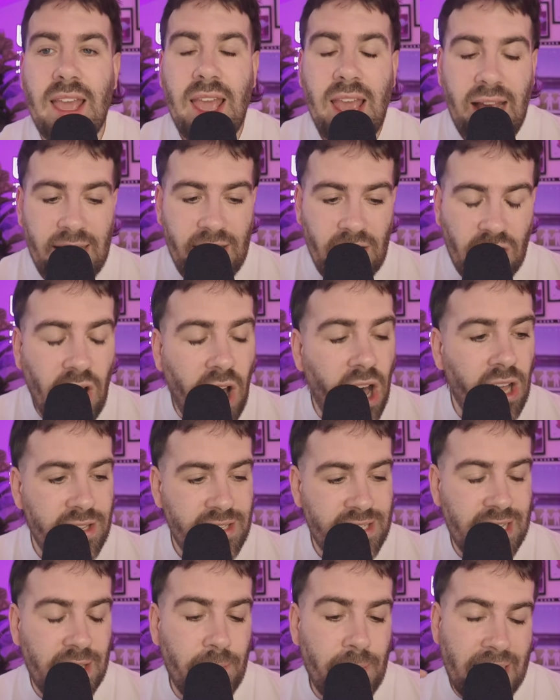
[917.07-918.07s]
And I can't
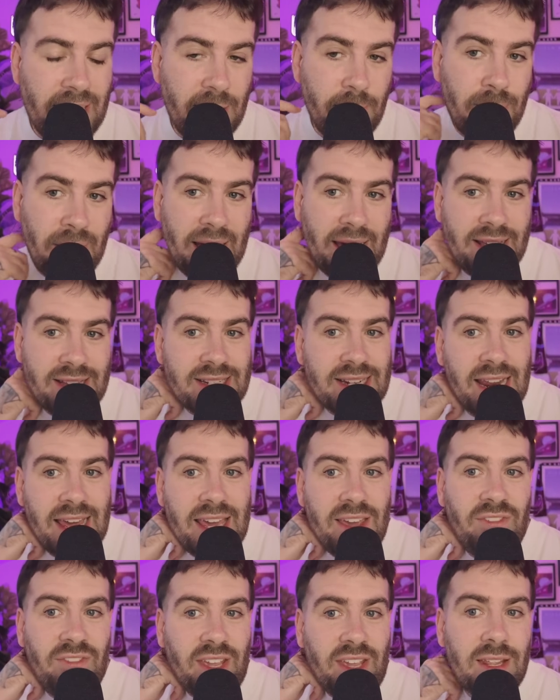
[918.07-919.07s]
see many players
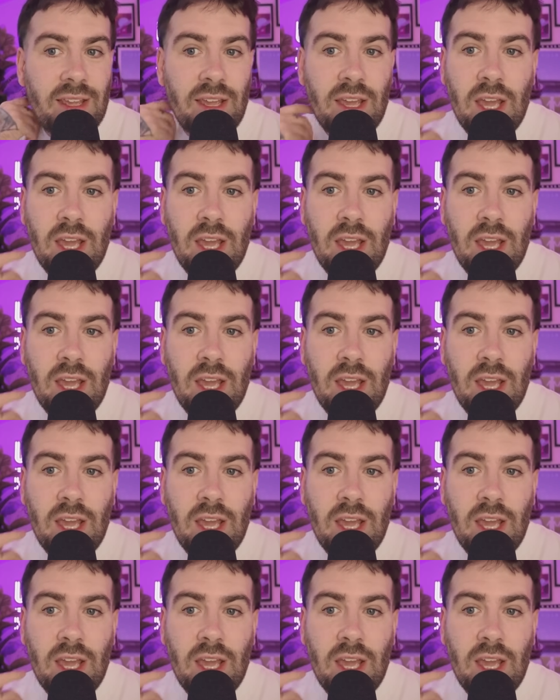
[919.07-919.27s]
leaving.